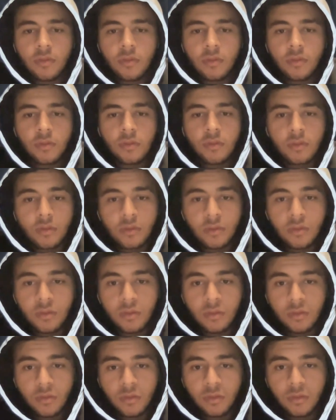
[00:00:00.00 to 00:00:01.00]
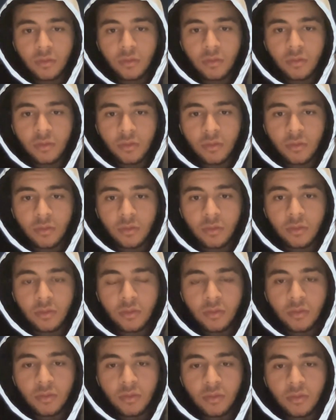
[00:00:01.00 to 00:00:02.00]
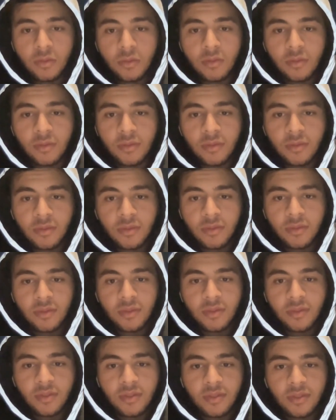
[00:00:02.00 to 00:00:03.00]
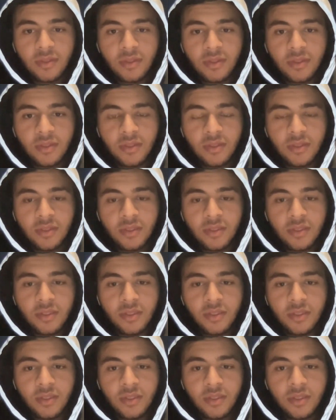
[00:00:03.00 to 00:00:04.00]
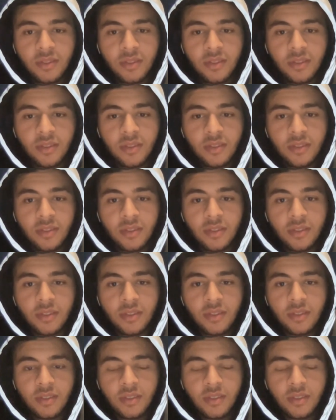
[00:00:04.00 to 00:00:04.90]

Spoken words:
The person shown says nothing.